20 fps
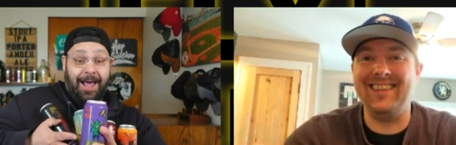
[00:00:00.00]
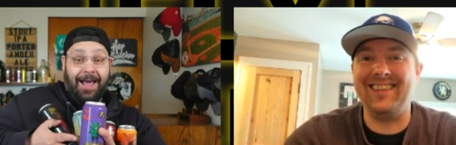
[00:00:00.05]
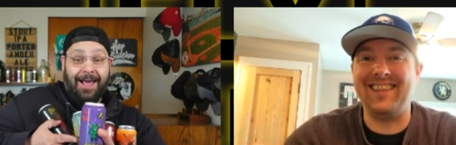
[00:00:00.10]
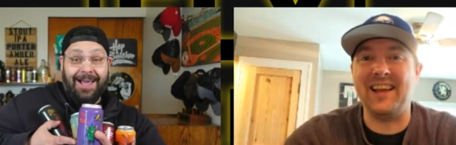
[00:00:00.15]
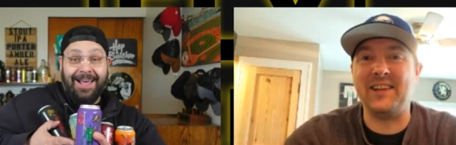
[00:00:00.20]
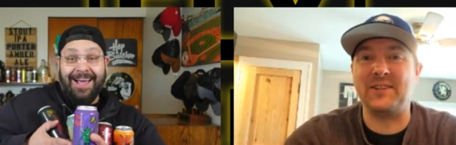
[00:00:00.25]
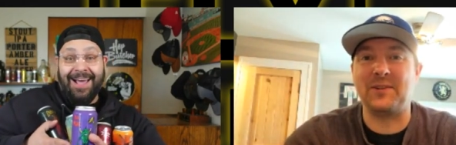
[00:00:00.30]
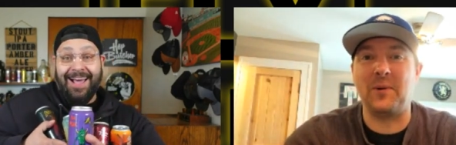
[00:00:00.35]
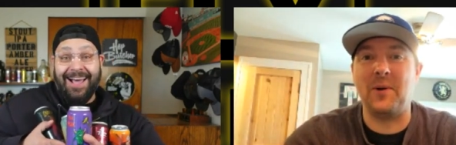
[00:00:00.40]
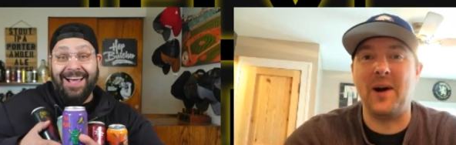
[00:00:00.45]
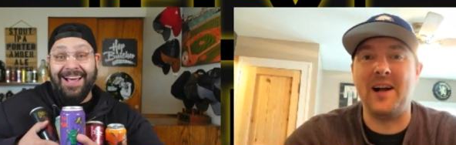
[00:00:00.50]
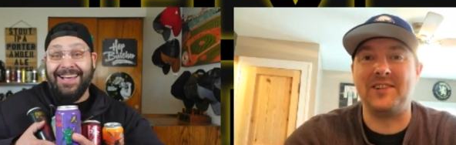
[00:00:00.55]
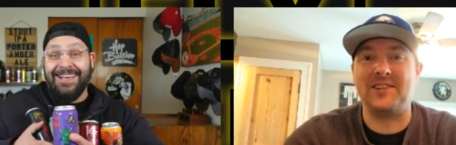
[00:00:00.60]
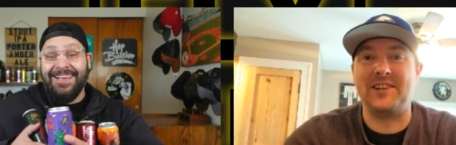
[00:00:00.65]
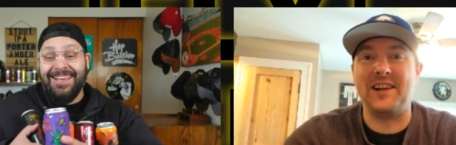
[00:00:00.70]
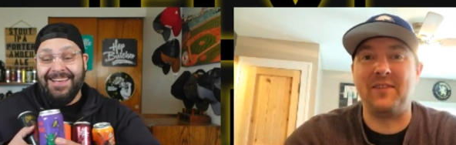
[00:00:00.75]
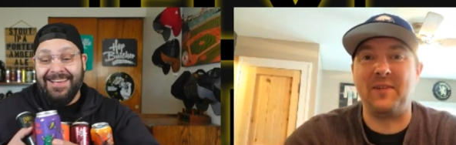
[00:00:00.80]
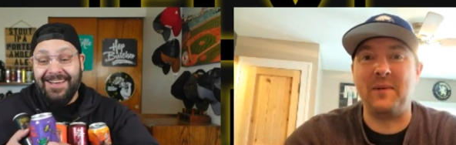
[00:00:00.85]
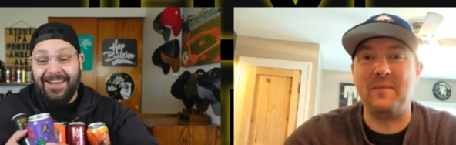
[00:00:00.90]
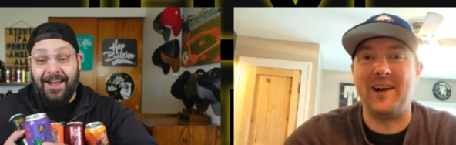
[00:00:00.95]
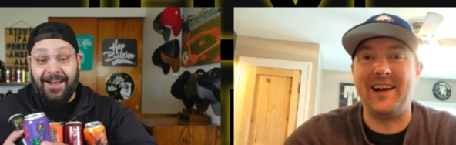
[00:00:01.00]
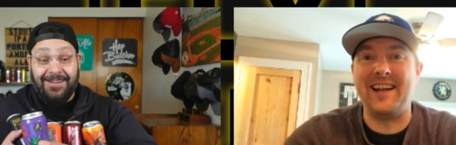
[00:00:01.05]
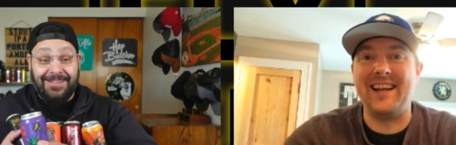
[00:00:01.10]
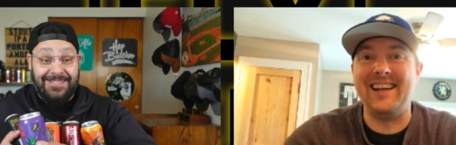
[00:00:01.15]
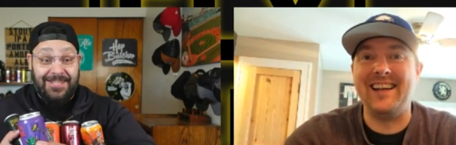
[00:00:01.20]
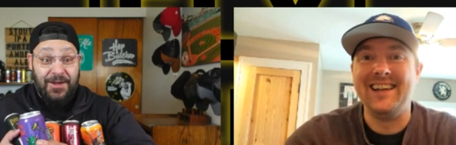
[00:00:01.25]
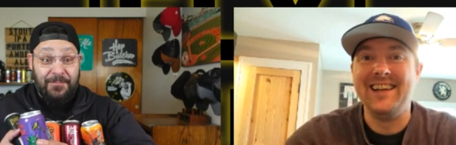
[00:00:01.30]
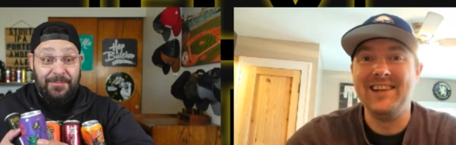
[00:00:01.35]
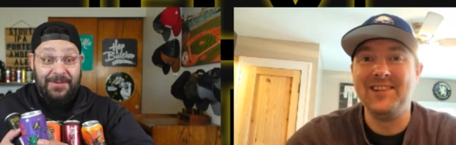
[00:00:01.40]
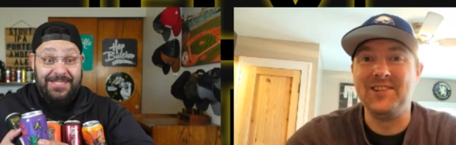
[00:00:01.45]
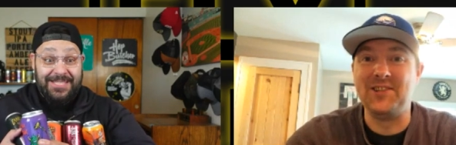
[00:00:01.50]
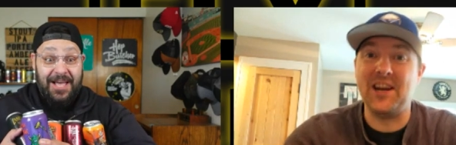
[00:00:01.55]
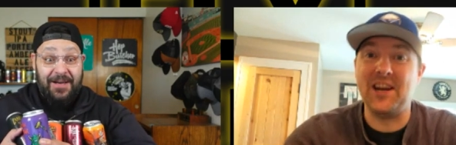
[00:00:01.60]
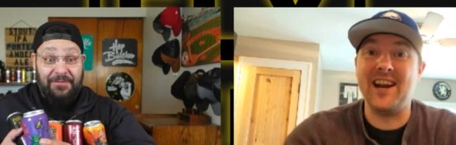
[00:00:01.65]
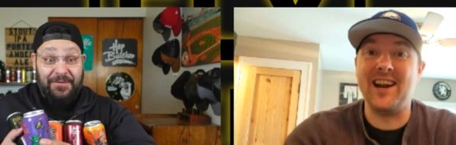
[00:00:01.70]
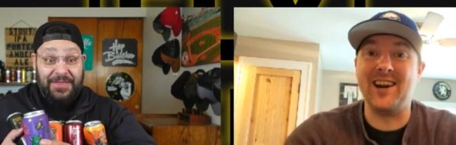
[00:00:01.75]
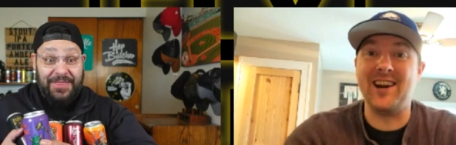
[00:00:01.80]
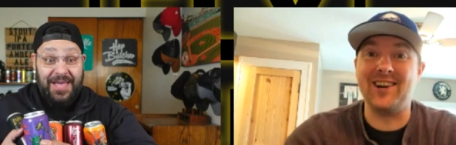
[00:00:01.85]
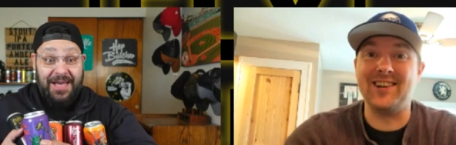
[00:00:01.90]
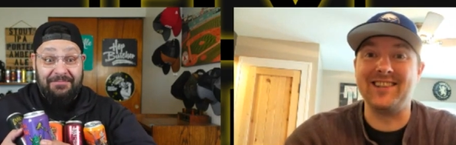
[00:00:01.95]
Speaker 1: thanks for watching, everybody.
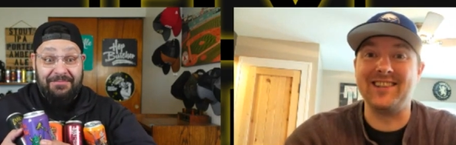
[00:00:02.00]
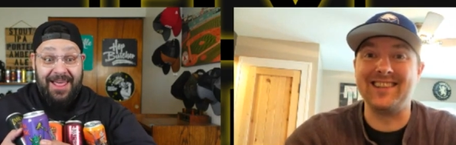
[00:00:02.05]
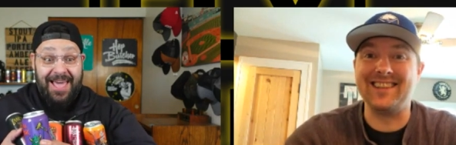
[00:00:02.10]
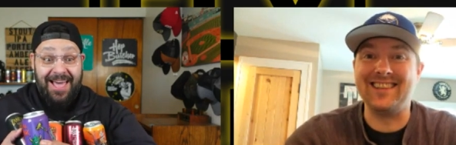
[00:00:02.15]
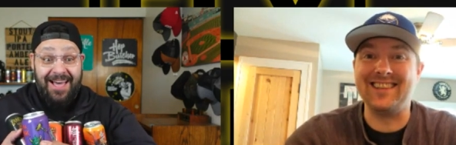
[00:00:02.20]
Cheers.